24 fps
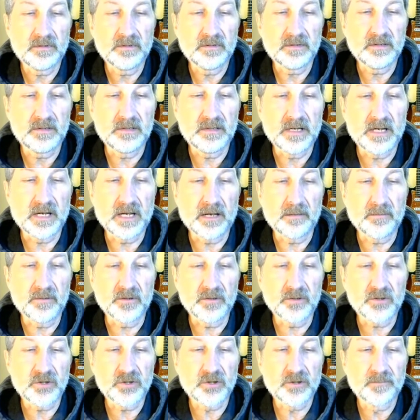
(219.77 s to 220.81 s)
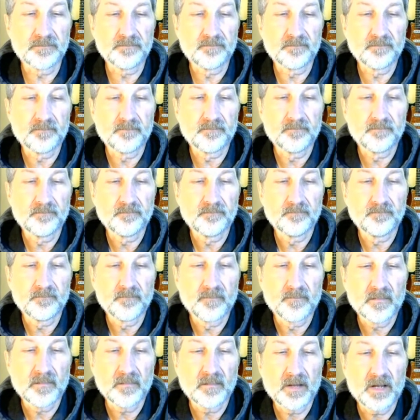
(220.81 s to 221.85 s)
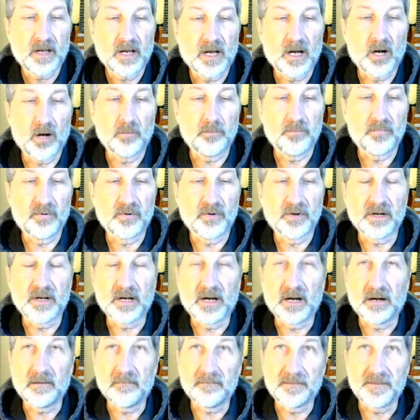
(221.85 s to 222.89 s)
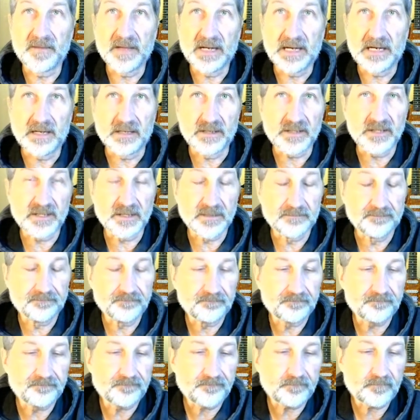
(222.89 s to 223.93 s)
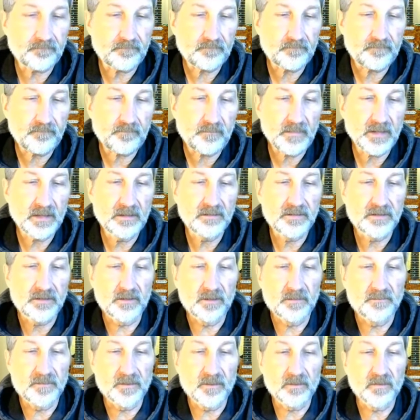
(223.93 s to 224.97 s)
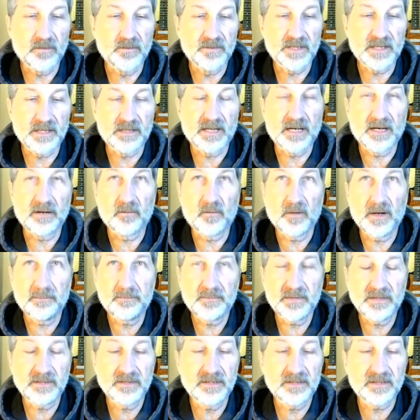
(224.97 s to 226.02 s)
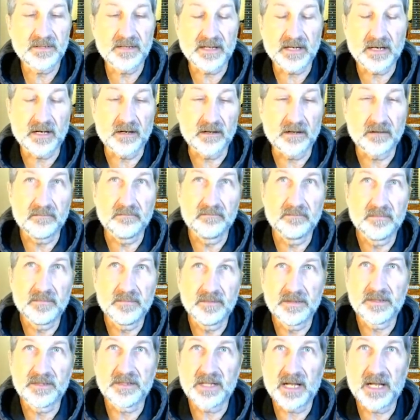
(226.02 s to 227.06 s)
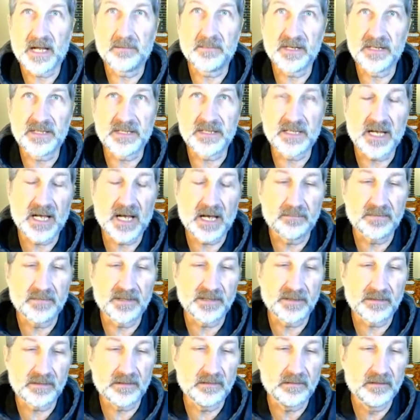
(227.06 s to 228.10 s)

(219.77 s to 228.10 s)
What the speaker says: damage output of things. So if you're using light weapons, like a stab little